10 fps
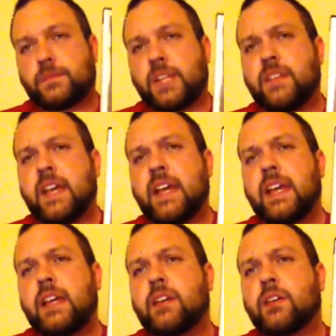
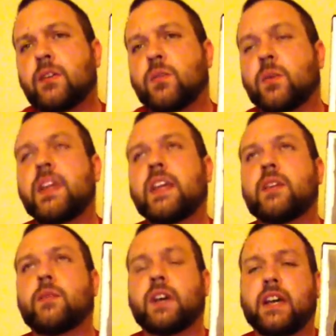They want to get
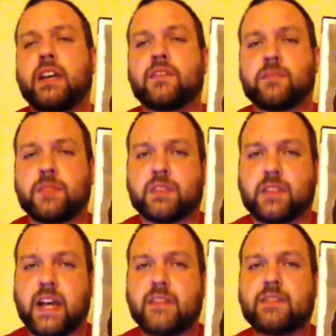away from this
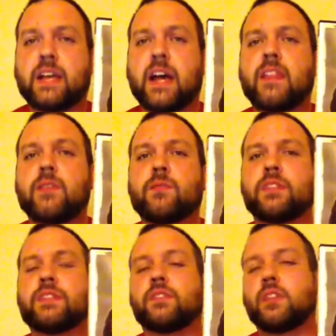lifestyle. They
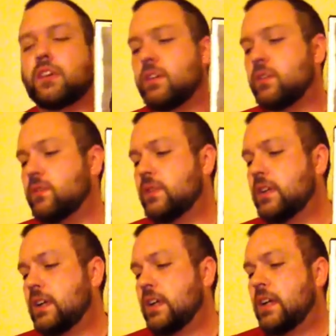want to go
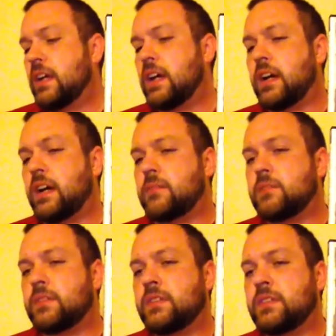
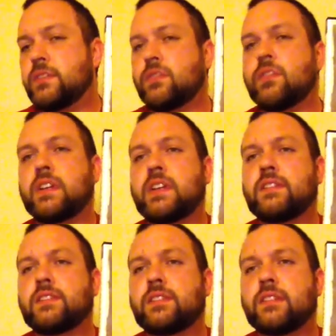to
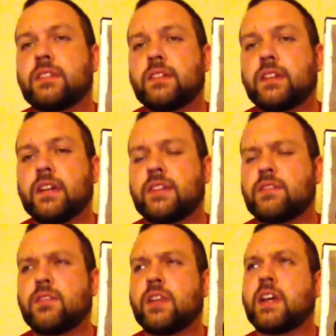Greece,
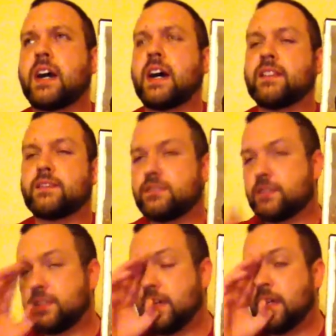these Greek
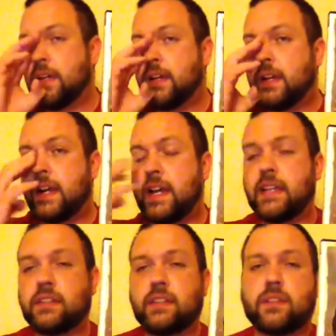islands,
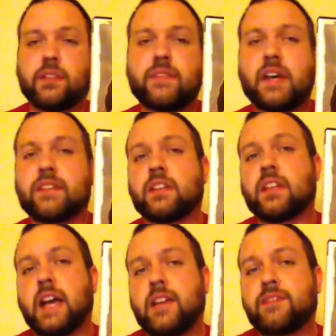and, live out their
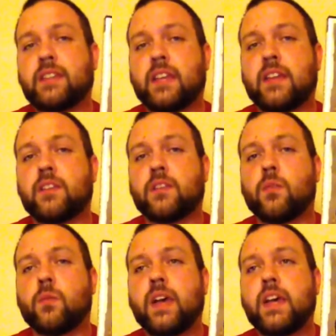life together
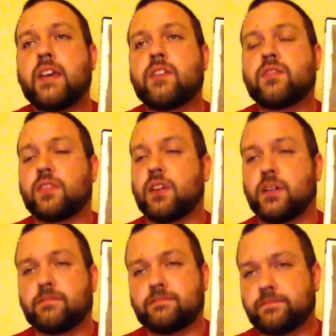away
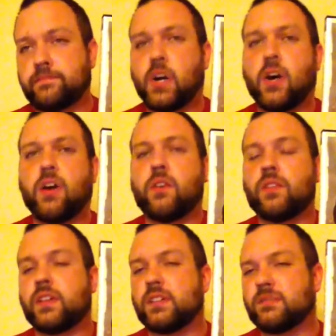from all
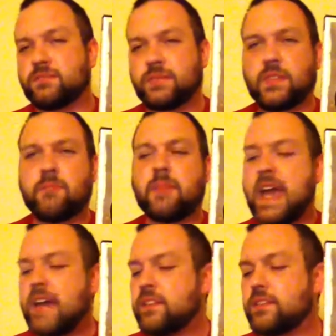the
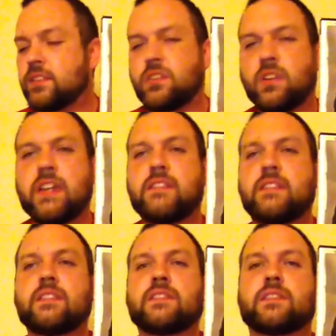madness and
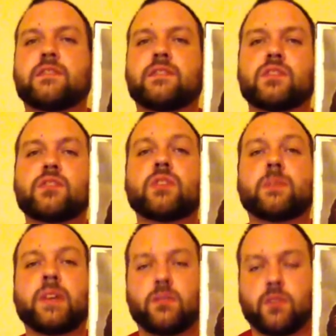craziness of the
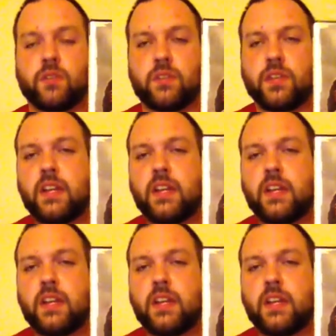stripping world.